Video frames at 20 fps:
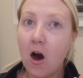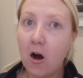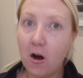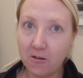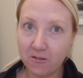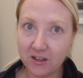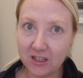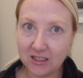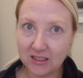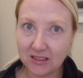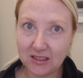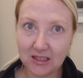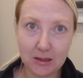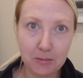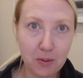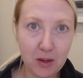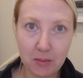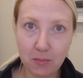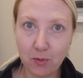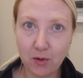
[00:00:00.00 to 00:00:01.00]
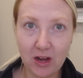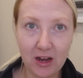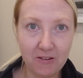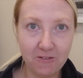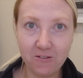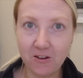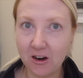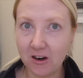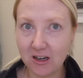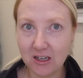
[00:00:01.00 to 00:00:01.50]
Obviously people
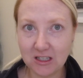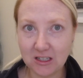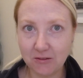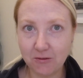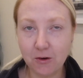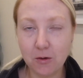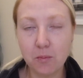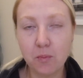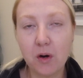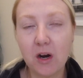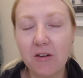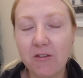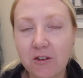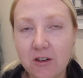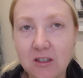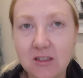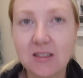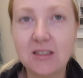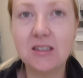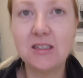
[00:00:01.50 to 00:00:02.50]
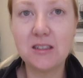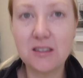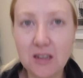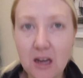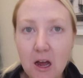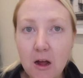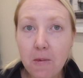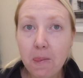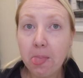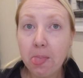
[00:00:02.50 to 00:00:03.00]
have very different preferences
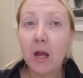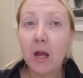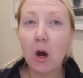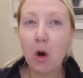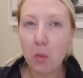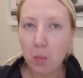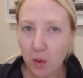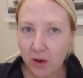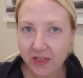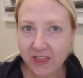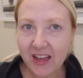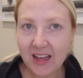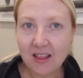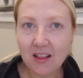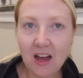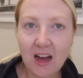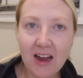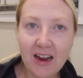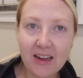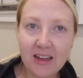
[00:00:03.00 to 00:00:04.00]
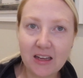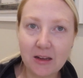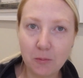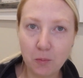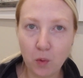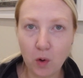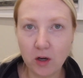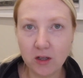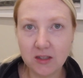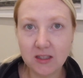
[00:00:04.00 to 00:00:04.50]
on what they like
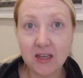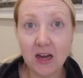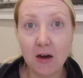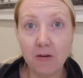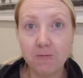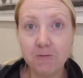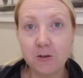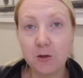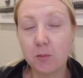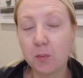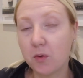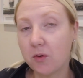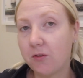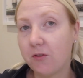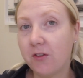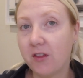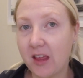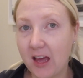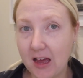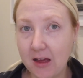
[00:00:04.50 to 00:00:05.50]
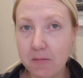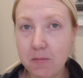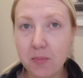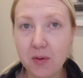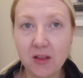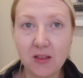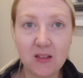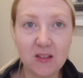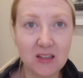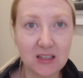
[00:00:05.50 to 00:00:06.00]
and what's comfortable for them,
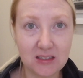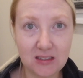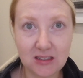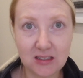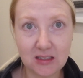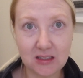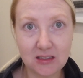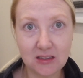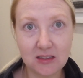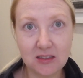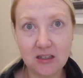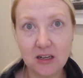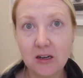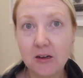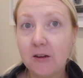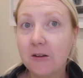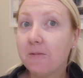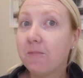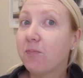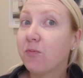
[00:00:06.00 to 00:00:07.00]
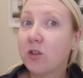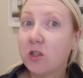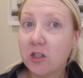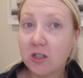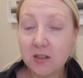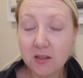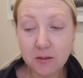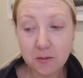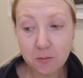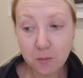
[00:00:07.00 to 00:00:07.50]
but this is
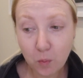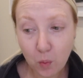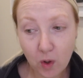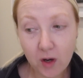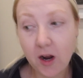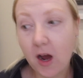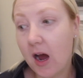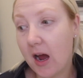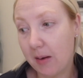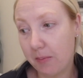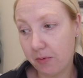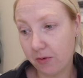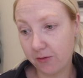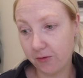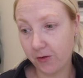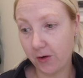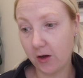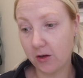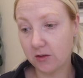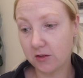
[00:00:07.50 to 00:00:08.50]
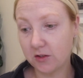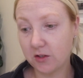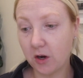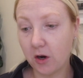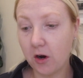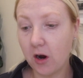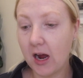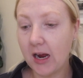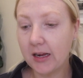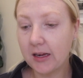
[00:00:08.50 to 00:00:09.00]
just what I prefer. So
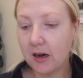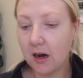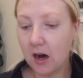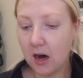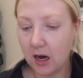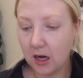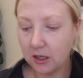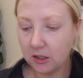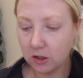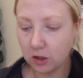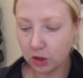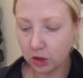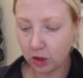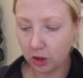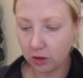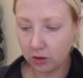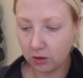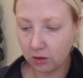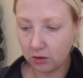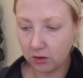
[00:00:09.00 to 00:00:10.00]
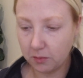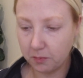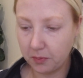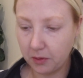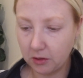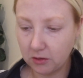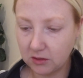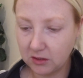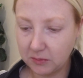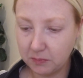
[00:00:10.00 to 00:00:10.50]
I can't show you the
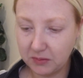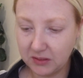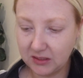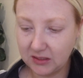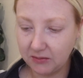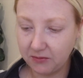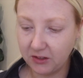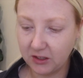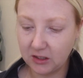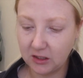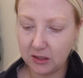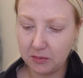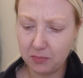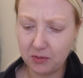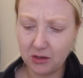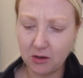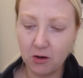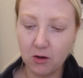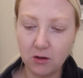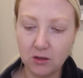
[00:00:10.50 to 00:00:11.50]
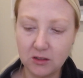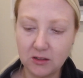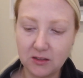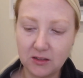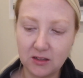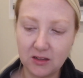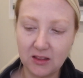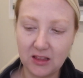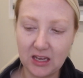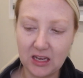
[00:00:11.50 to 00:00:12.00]
box specifically
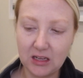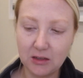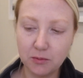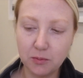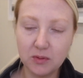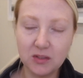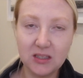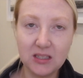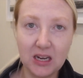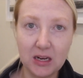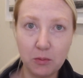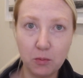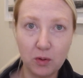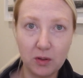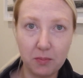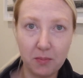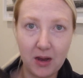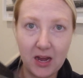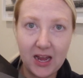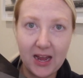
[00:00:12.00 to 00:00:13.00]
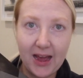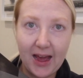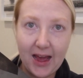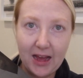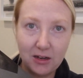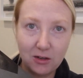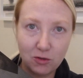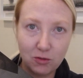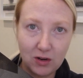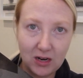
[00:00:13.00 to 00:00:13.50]
because these were sent with my
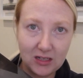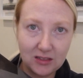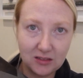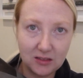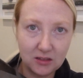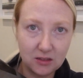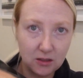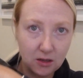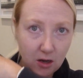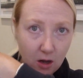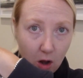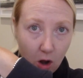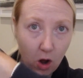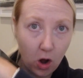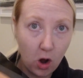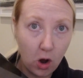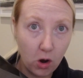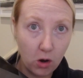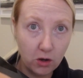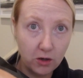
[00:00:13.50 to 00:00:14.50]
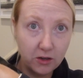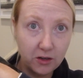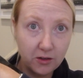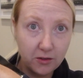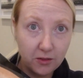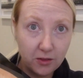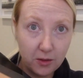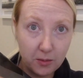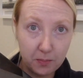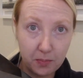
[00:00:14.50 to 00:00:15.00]
address on
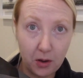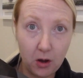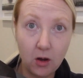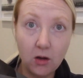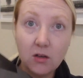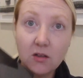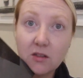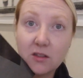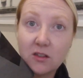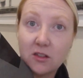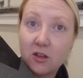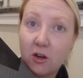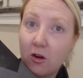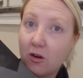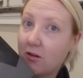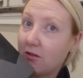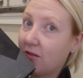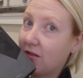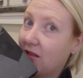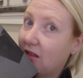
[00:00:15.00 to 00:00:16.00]
the box. So